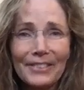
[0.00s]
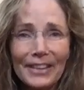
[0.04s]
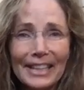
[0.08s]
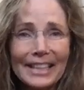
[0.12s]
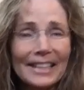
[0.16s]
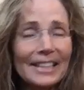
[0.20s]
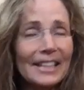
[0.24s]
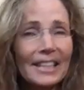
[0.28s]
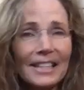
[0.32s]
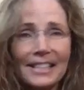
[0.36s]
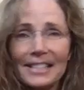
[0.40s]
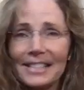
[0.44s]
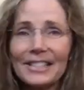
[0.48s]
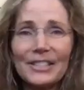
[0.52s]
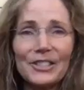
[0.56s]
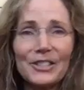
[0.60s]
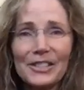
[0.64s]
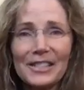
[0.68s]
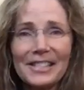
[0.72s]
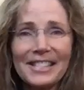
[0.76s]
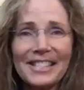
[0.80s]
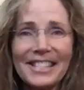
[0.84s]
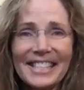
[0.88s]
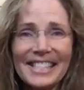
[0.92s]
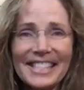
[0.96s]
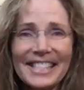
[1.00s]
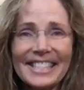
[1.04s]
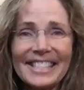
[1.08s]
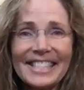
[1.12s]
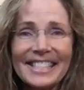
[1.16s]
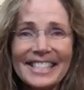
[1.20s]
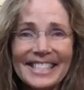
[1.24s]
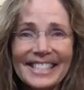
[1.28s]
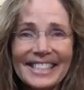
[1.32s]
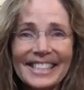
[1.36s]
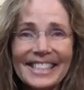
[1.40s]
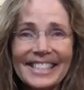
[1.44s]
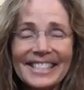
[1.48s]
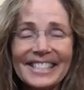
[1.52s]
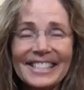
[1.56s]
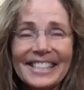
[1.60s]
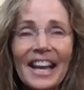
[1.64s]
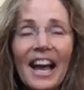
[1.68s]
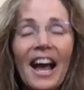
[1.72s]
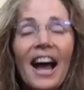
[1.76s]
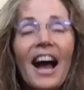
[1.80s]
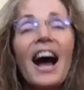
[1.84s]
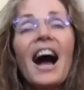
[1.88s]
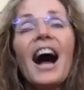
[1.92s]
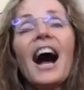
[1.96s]
right? Because it just doesn't exist.
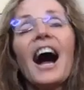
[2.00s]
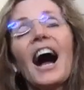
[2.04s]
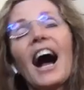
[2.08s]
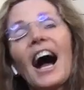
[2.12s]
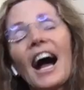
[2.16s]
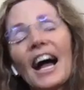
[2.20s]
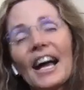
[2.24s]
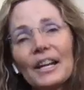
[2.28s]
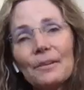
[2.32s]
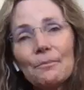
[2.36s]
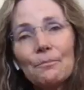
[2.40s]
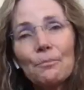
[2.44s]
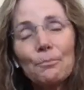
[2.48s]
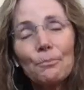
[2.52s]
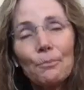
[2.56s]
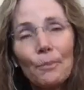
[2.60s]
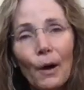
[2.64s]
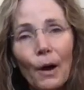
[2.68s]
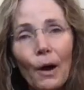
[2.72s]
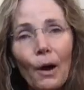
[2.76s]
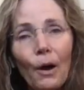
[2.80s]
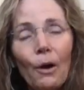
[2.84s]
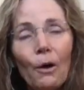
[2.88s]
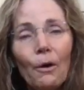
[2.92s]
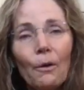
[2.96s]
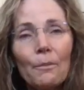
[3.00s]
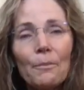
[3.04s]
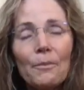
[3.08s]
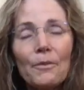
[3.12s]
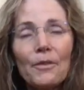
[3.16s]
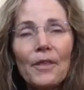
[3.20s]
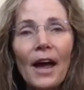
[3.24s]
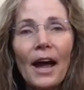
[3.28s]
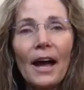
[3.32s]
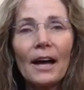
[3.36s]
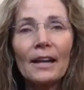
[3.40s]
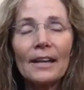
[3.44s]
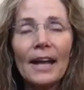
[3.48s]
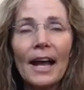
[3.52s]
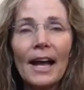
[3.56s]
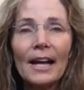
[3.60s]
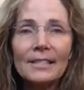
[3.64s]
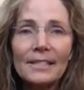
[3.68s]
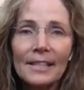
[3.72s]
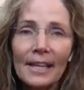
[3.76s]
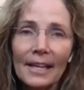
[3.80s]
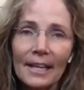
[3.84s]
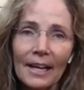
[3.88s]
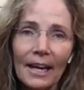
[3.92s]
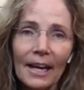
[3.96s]
I hope that
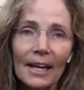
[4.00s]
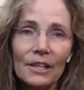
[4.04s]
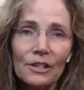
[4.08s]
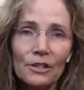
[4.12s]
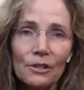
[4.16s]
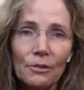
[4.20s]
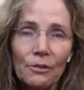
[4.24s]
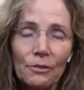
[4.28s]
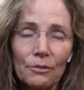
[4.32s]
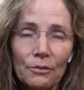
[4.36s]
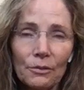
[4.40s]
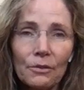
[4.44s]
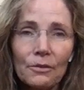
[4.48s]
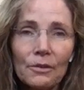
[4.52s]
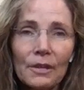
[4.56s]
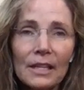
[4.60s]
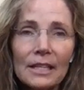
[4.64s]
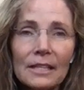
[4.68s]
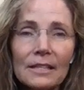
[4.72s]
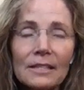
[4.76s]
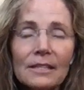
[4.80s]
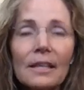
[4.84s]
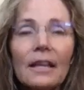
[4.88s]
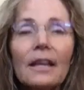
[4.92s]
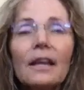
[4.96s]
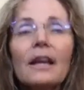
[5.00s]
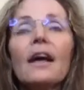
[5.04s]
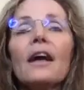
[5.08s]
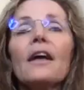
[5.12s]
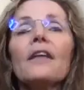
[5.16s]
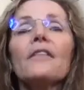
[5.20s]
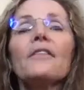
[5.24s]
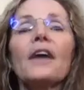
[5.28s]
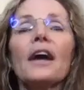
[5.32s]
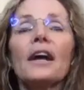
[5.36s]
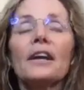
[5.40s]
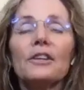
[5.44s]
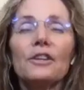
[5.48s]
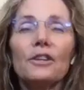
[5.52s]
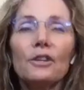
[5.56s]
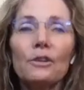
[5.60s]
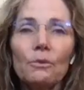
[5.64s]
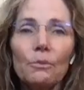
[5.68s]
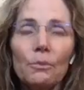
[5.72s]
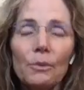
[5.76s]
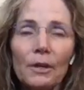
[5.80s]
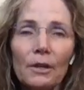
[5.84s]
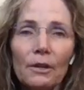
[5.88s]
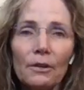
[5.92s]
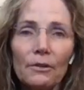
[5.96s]
as I guide you through this, that you
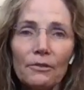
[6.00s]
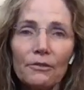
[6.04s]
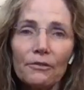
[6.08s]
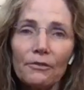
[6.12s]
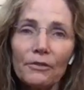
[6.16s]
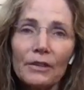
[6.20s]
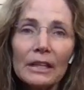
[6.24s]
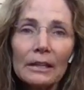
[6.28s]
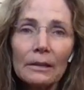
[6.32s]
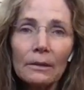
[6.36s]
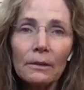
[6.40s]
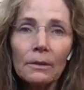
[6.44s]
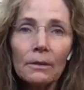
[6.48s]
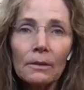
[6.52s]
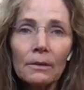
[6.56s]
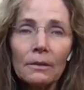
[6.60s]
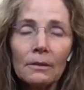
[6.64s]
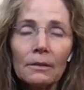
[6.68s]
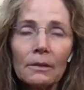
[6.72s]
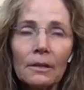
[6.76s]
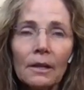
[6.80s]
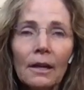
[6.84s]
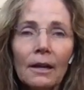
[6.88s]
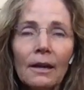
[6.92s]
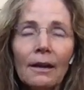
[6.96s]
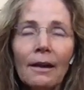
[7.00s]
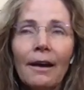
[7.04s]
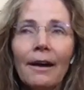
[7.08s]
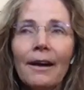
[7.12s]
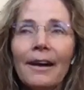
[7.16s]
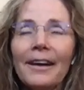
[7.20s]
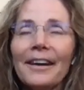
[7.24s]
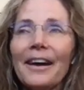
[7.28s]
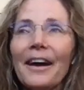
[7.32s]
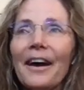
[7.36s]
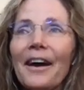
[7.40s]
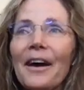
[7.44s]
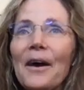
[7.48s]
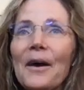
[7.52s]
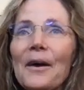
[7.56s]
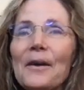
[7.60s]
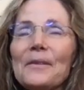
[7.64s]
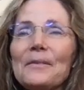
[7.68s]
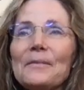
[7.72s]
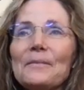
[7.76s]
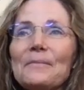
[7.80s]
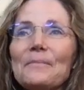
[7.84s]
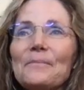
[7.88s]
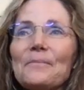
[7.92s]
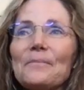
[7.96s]
will feel
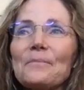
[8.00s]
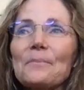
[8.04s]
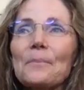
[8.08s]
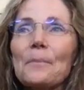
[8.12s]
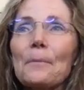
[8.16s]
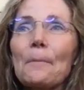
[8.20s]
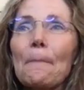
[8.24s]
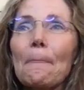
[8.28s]
um,